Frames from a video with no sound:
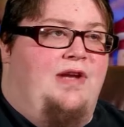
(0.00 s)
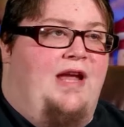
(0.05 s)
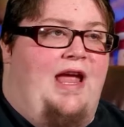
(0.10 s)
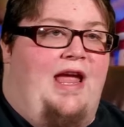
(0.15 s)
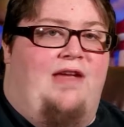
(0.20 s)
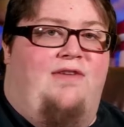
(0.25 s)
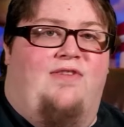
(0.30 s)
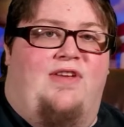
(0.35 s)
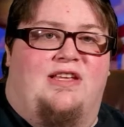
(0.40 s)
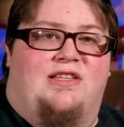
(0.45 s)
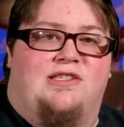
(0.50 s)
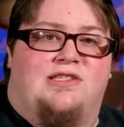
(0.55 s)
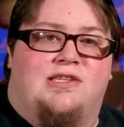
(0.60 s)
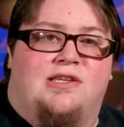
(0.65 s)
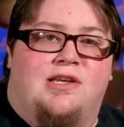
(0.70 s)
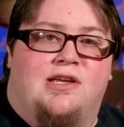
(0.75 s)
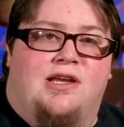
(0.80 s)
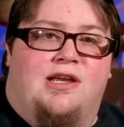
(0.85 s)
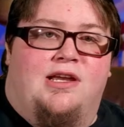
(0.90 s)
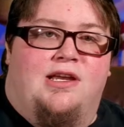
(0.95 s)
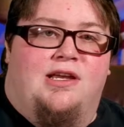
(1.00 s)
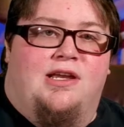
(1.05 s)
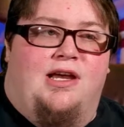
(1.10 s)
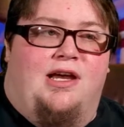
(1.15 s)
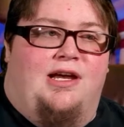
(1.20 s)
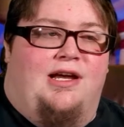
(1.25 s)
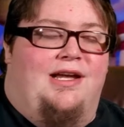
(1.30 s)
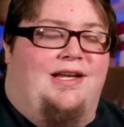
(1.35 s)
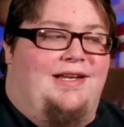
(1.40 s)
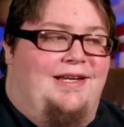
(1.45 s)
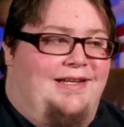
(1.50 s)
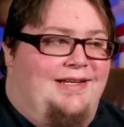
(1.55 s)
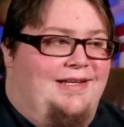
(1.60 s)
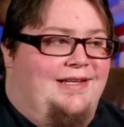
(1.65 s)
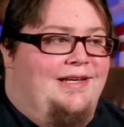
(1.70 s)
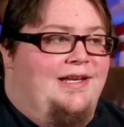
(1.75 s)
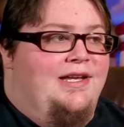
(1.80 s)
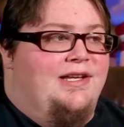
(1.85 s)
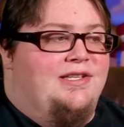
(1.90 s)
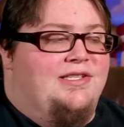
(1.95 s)
avians
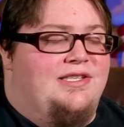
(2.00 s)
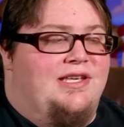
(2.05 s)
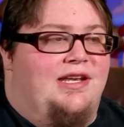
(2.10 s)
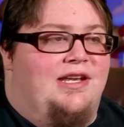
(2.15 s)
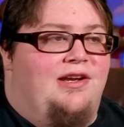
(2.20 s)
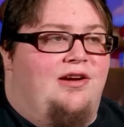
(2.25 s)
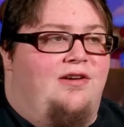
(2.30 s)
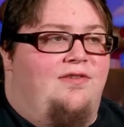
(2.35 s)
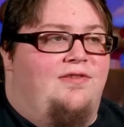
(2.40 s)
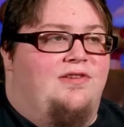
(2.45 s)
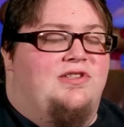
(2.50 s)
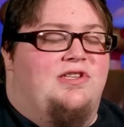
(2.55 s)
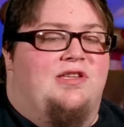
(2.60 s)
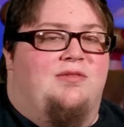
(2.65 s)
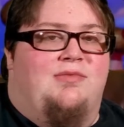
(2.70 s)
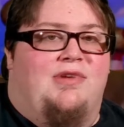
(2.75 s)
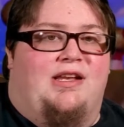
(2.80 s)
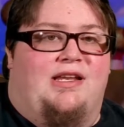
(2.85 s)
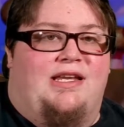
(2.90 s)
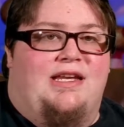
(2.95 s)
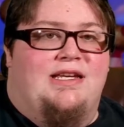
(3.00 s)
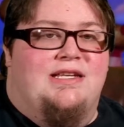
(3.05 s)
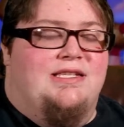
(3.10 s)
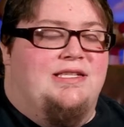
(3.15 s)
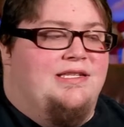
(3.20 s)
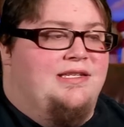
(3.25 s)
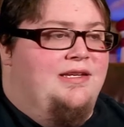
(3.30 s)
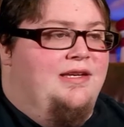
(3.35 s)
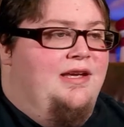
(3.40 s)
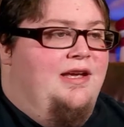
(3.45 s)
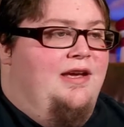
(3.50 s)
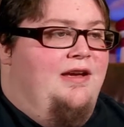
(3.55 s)
setting off into the Middle East,